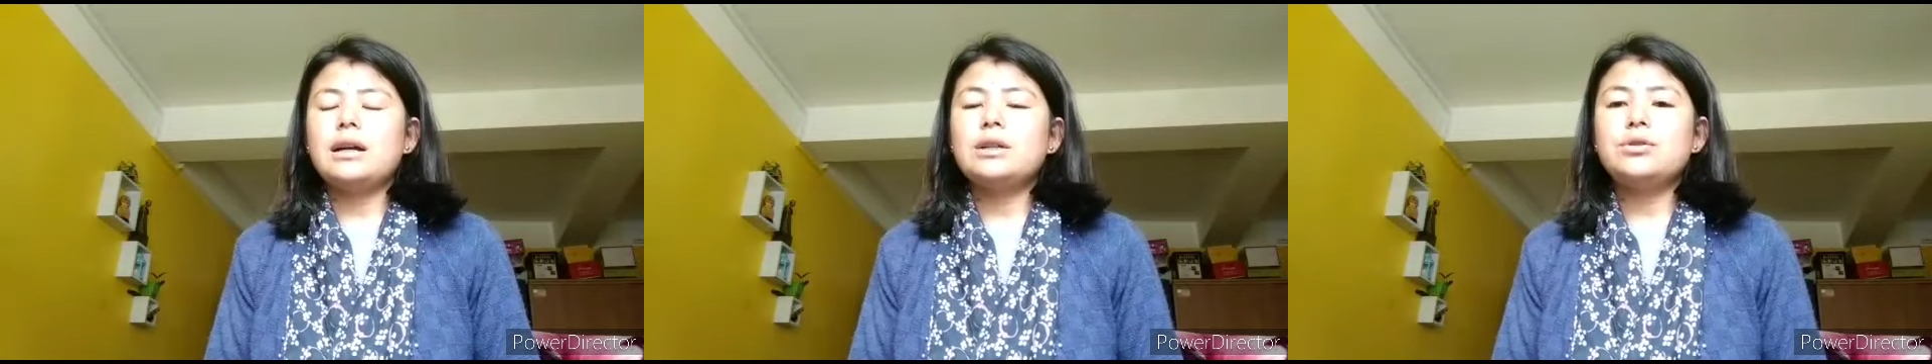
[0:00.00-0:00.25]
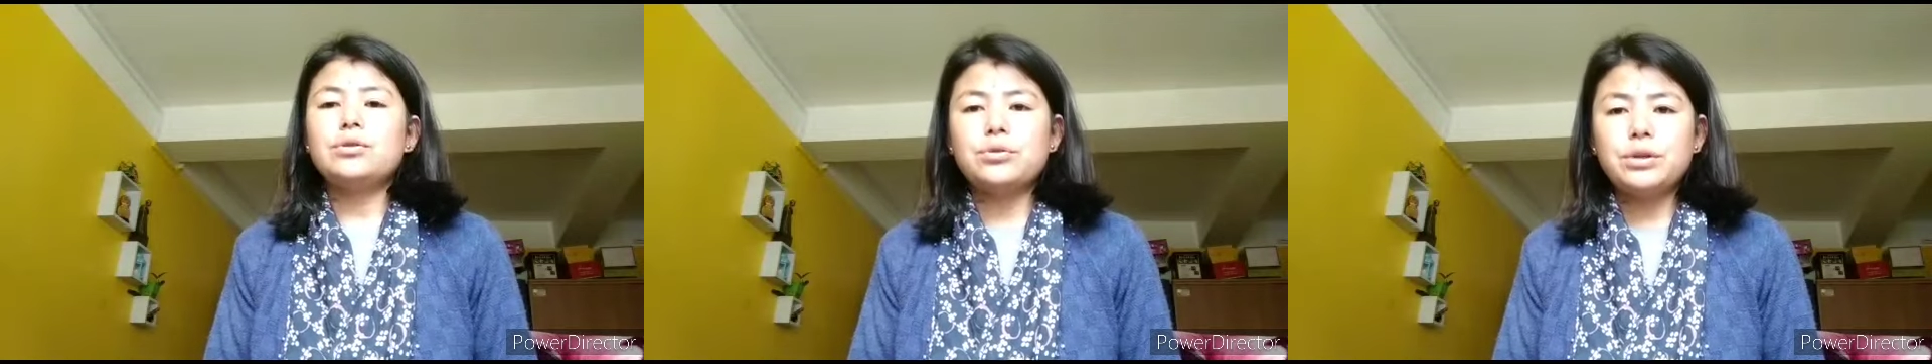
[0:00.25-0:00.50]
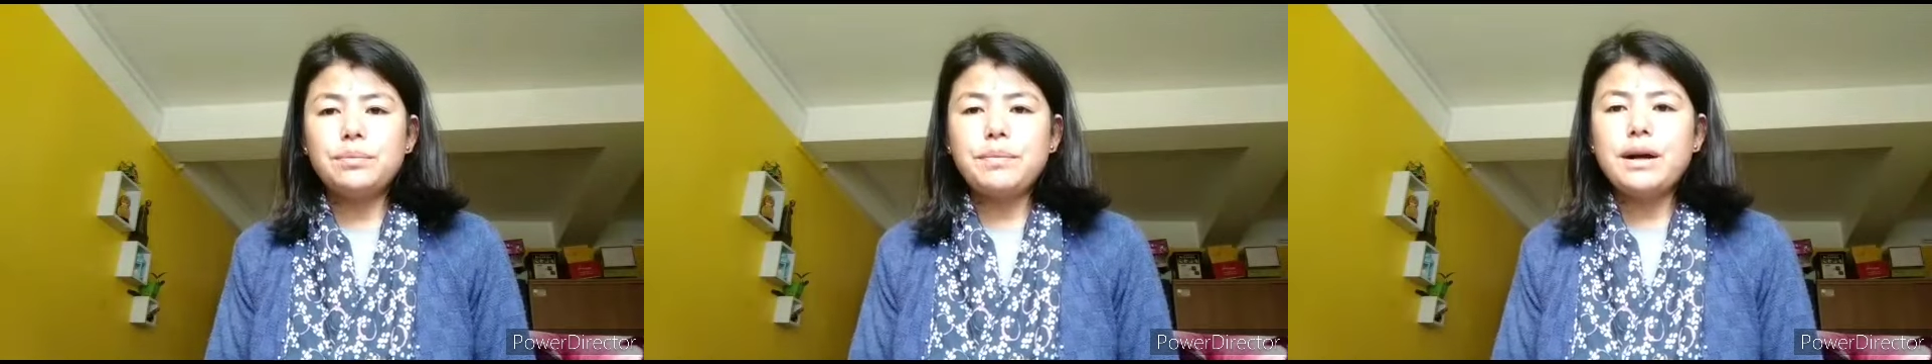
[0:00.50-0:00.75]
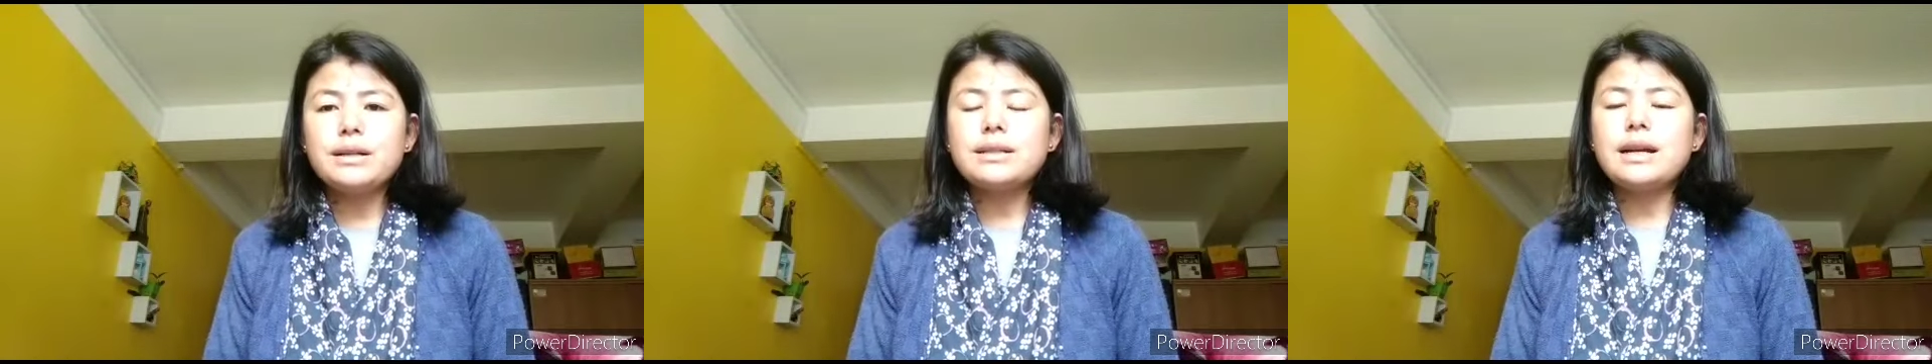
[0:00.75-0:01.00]
into three
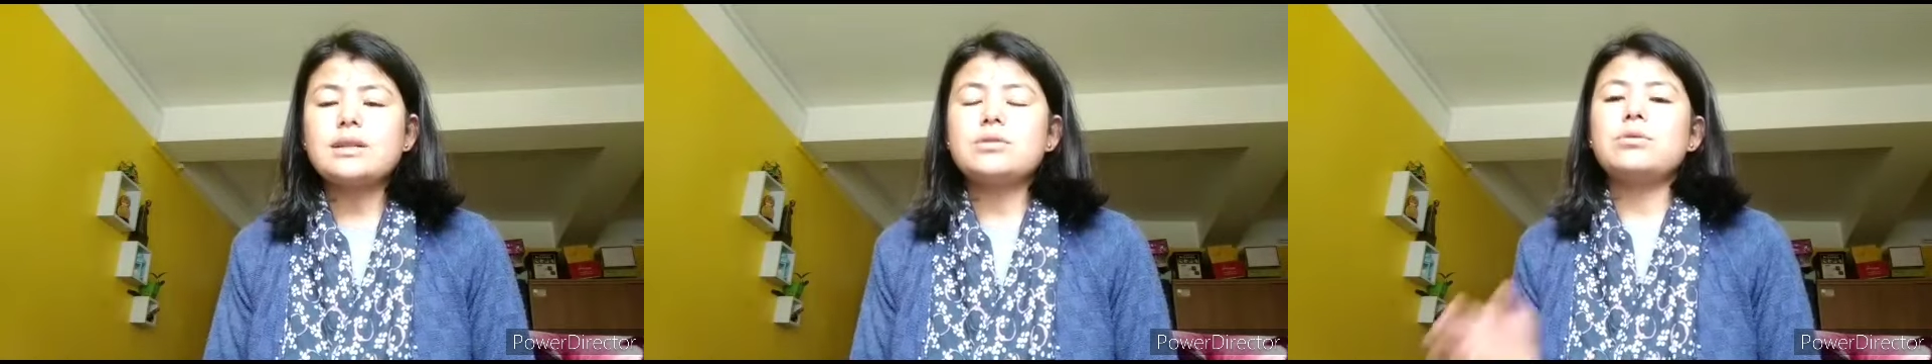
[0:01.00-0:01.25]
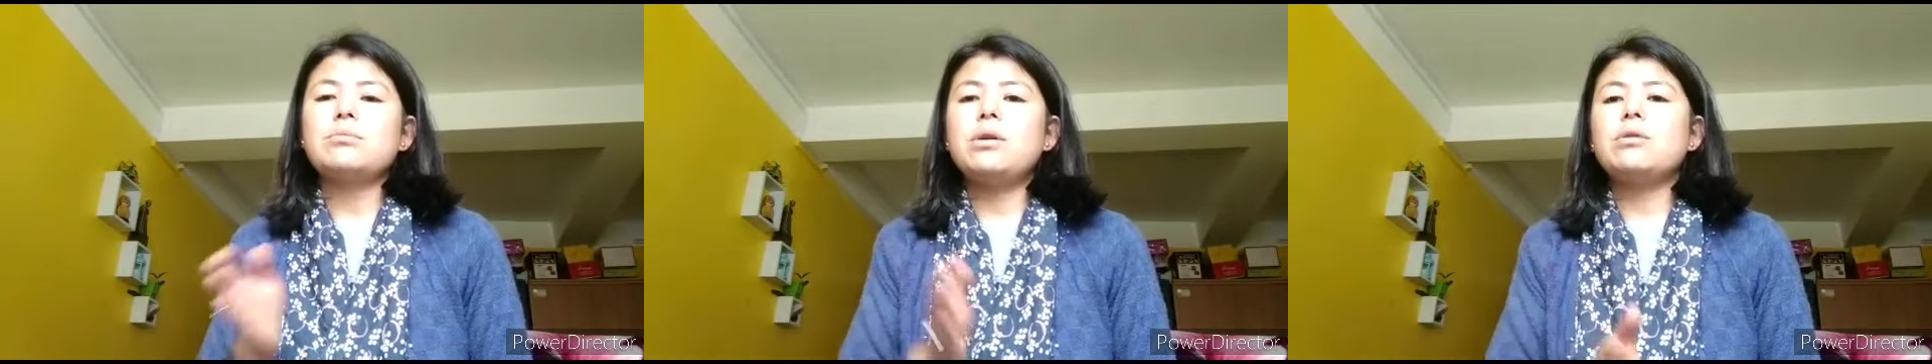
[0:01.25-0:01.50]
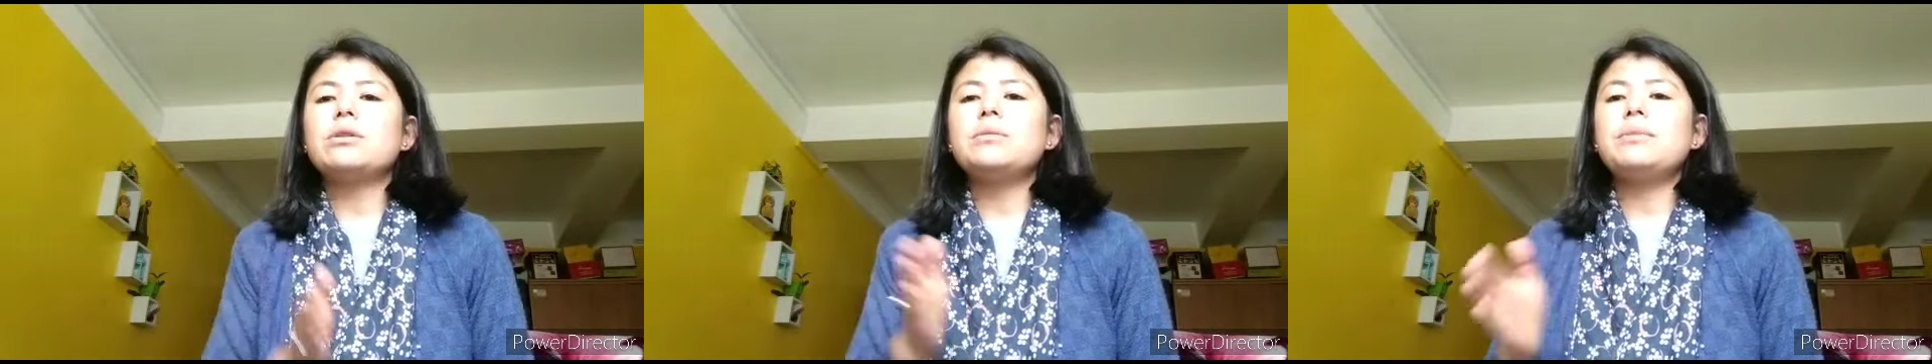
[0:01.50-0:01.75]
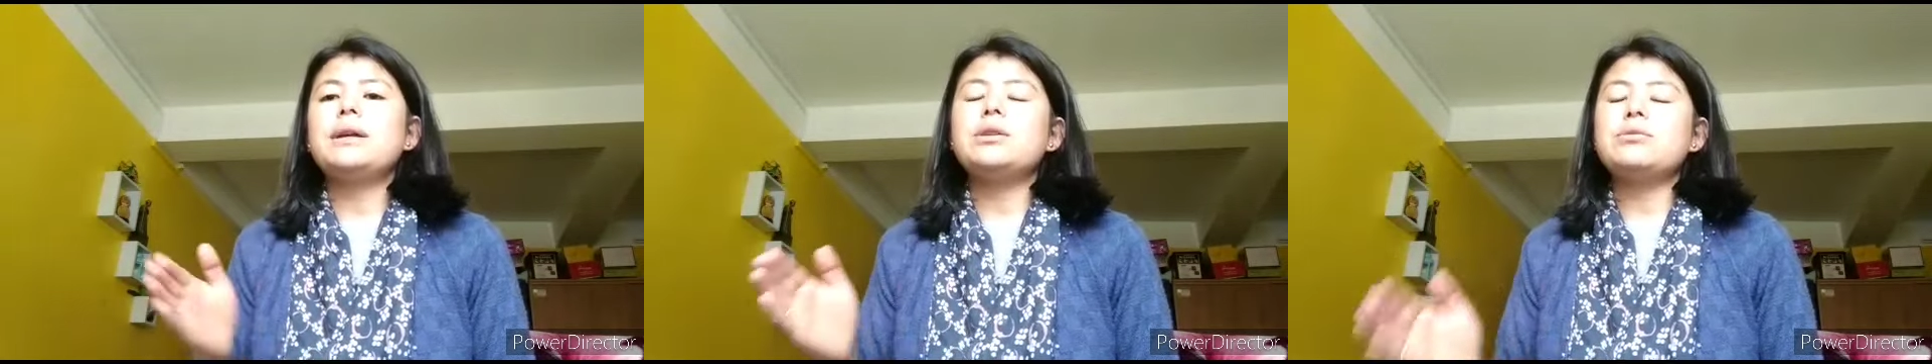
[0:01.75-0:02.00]
parts, that is your
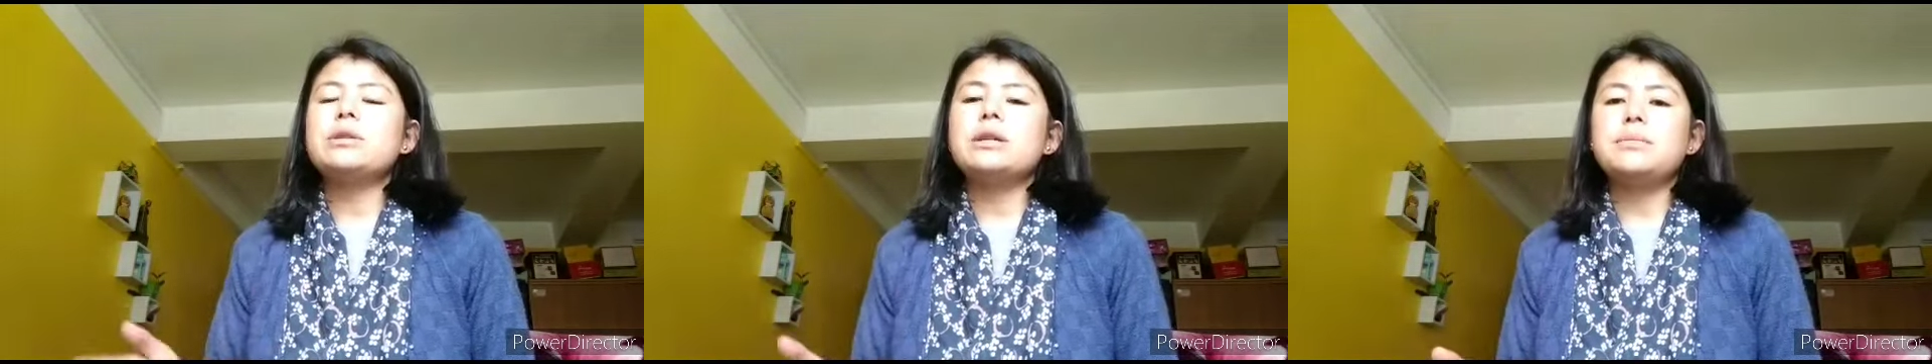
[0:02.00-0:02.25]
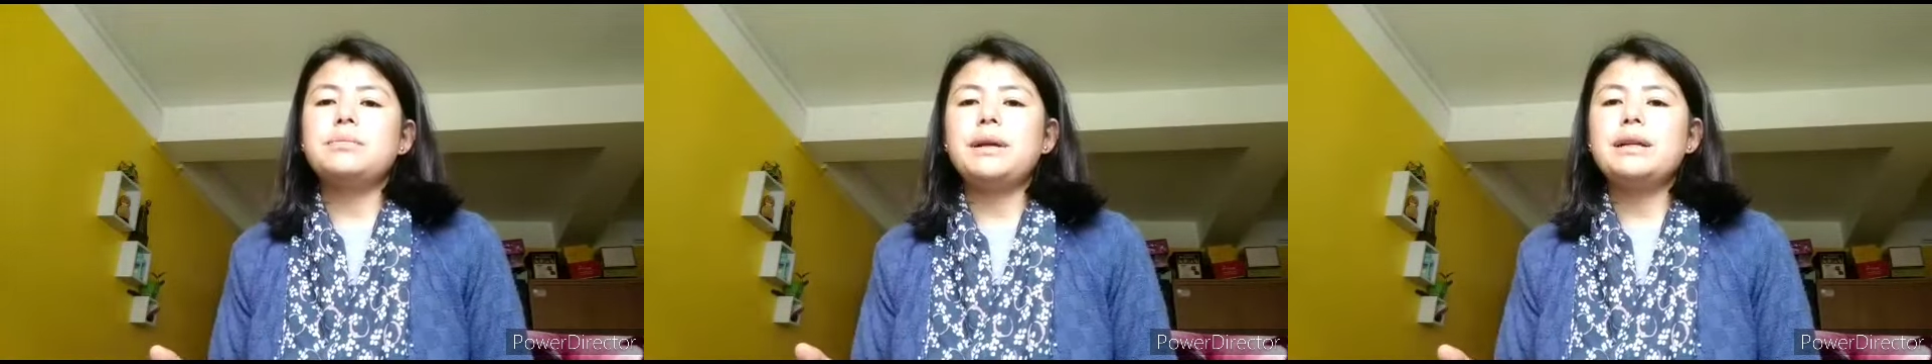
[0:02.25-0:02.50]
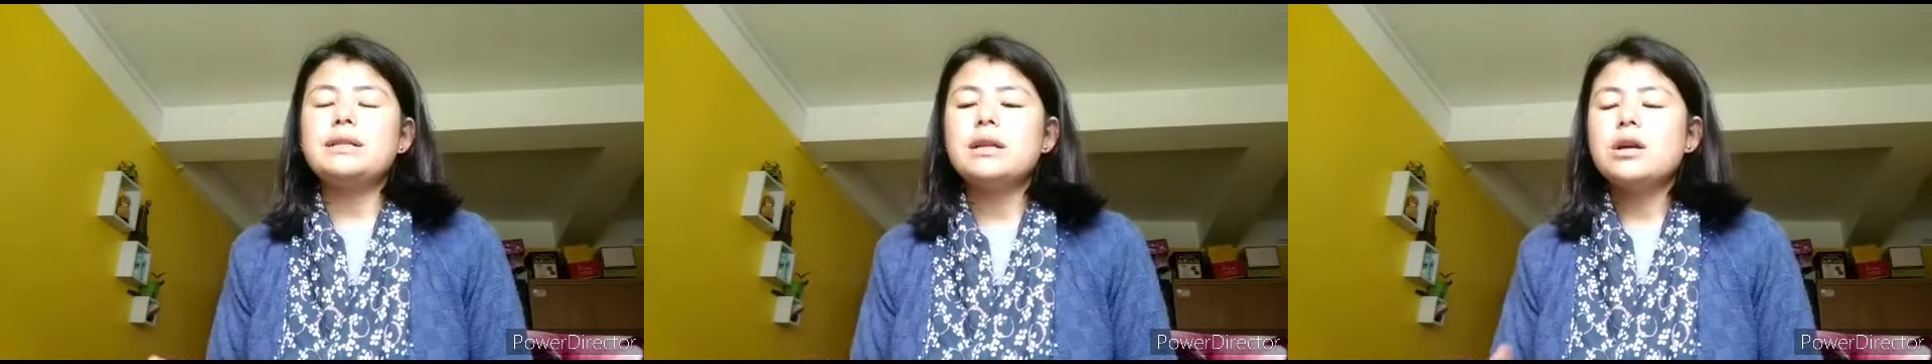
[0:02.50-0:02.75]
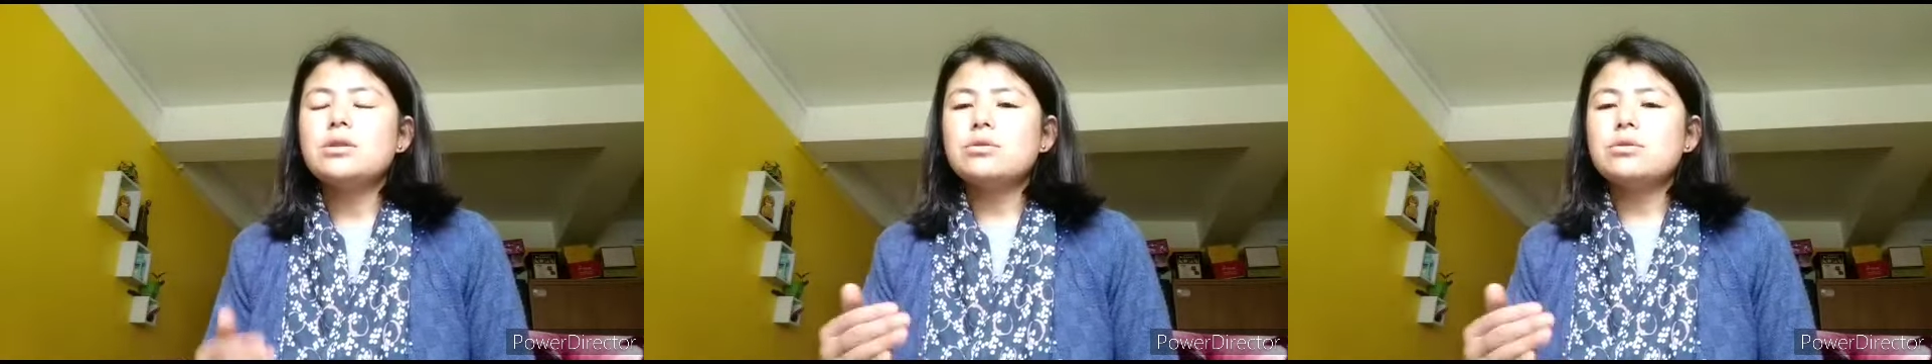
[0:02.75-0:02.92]
mountain, plateaus and plains.